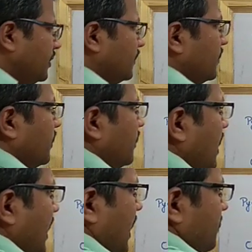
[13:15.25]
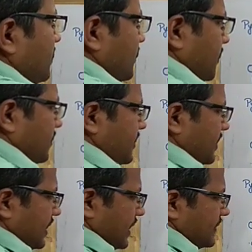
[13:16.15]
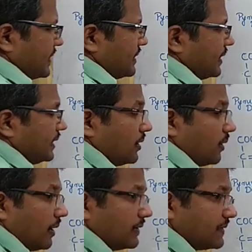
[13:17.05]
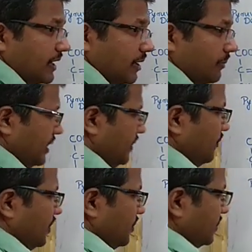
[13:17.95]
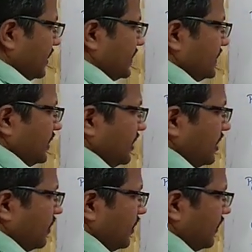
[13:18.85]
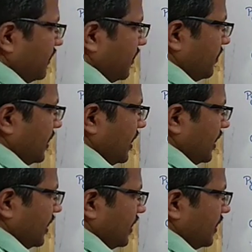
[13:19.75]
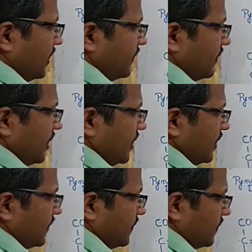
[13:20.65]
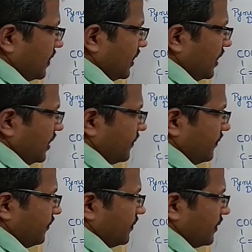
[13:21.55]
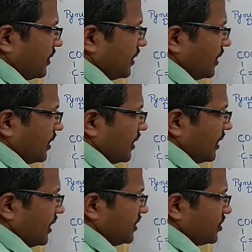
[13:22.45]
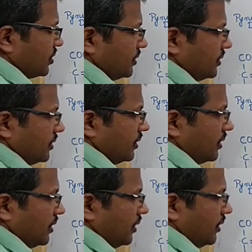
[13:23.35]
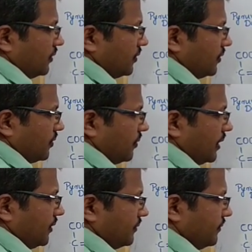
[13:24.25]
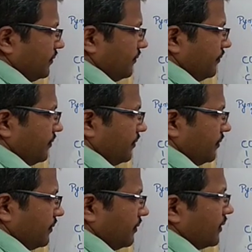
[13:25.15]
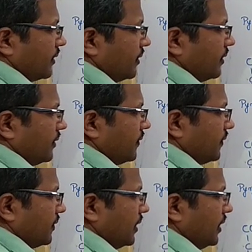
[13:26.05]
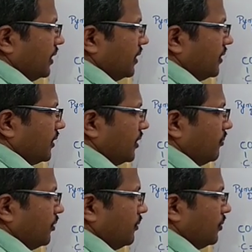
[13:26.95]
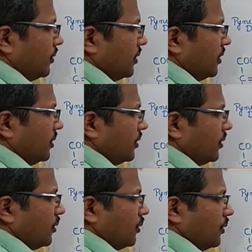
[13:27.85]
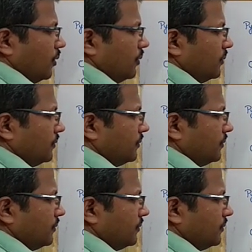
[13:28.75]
So, I am just representing acetyl coenzyme A. We know that acetyl coenzyme A is CH3, C double bond O,